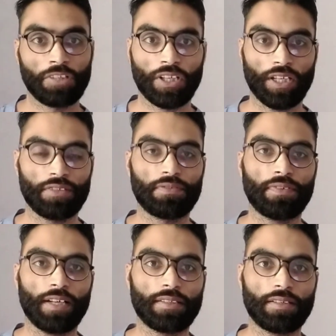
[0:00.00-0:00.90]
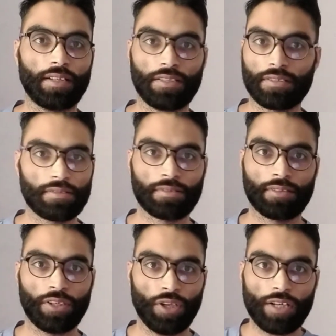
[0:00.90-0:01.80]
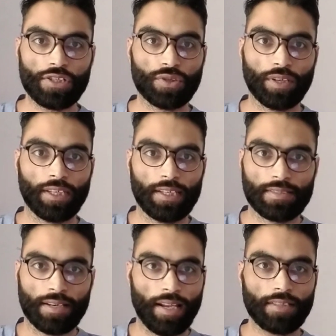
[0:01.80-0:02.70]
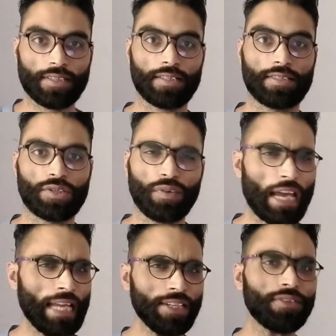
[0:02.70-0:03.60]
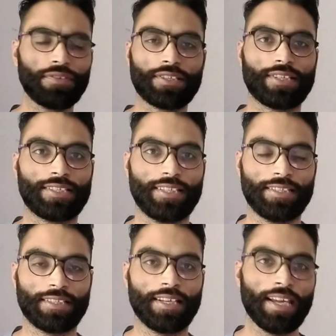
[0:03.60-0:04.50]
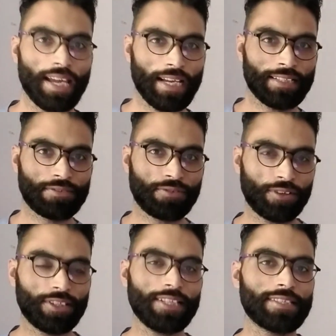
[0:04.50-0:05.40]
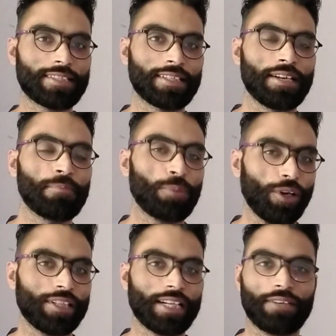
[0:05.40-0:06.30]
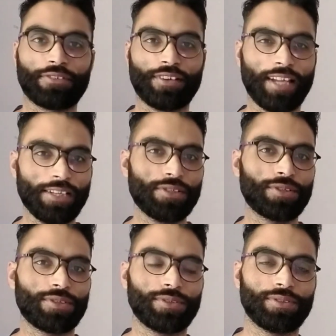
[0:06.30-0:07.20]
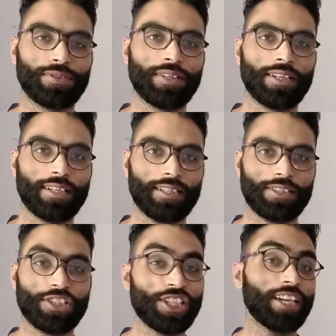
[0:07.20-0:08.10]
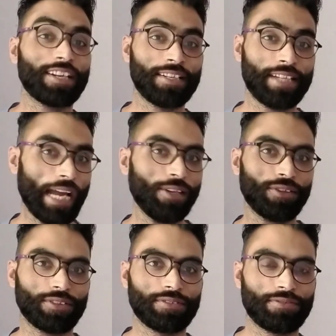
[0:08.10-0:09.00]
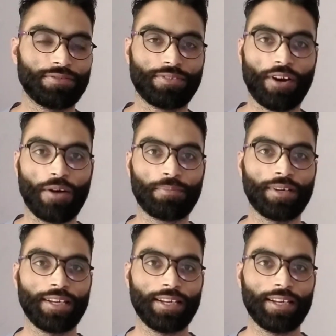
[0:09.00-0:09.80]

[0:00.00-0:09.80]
The father is not showing his reluctance to any of his decisions, and for this point I would like to share a dialogue from